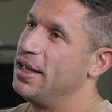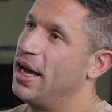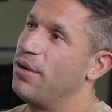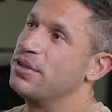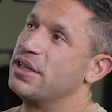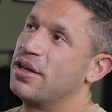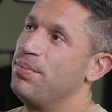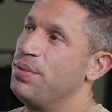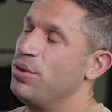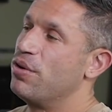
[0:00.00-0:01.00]
And that was like
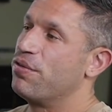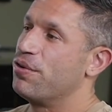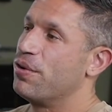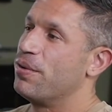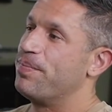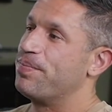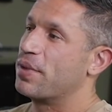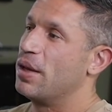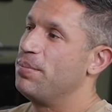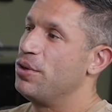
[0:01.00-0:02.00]
a beautiful,
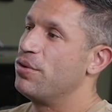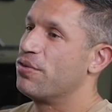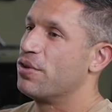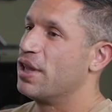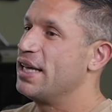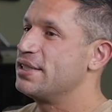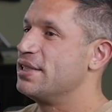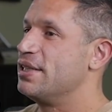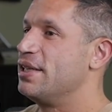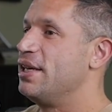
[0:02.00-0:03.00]
beautiful
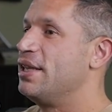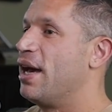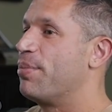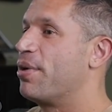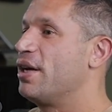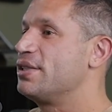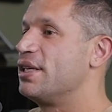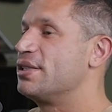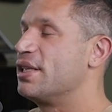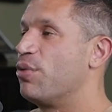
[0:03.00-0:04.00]
lesson in that
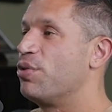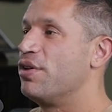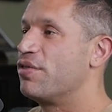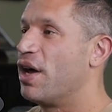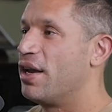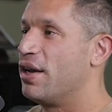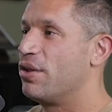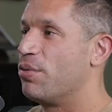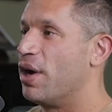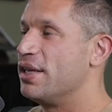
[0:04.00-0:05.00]
process that I wouldn't have gotten
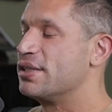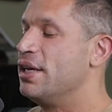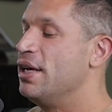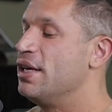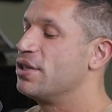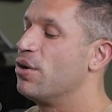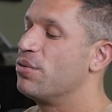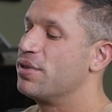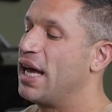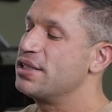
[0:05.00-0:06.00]
otherwise.
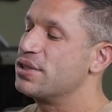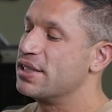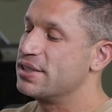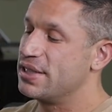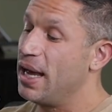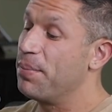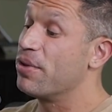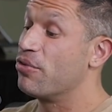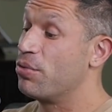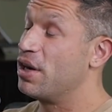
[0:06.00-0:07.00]
So that's an
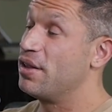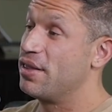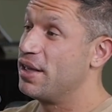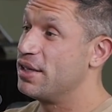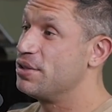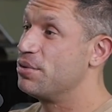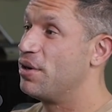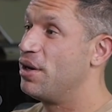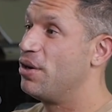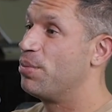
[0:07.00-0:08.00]
example of one of the things you
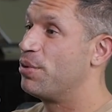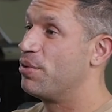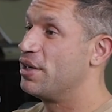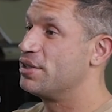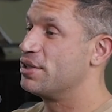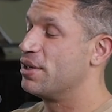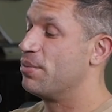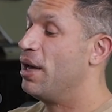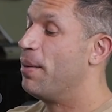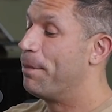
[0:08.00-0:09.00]
learn in open
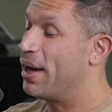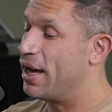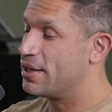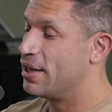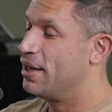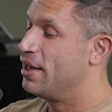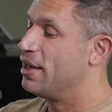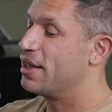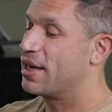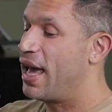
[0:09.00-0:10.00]
relationship. But
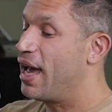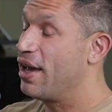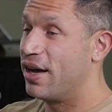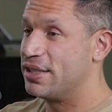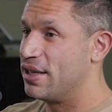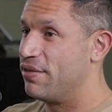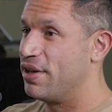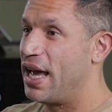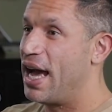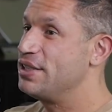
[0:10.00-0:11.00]
the chaos
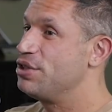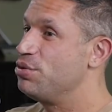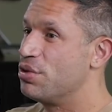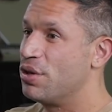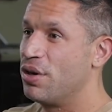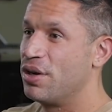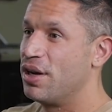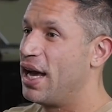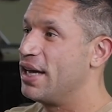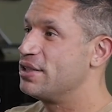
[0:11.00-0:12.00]
of it, as you
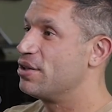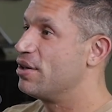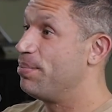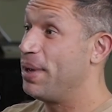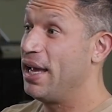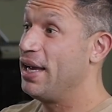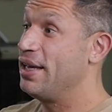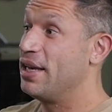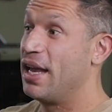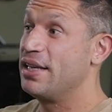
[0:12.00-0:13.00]
learn and as you're in
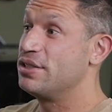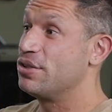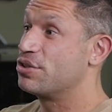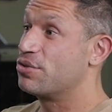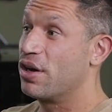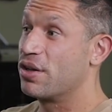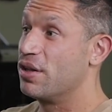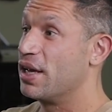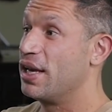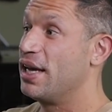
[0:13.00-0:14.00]
pain and as you're
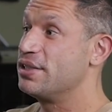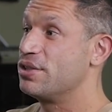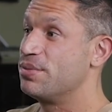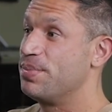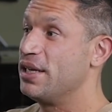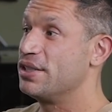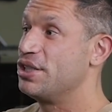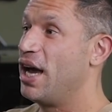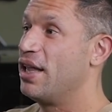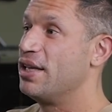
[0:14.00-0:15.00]
struggling and as you're being
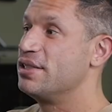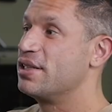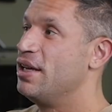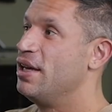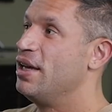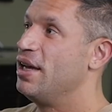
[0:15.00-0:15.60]
challenged,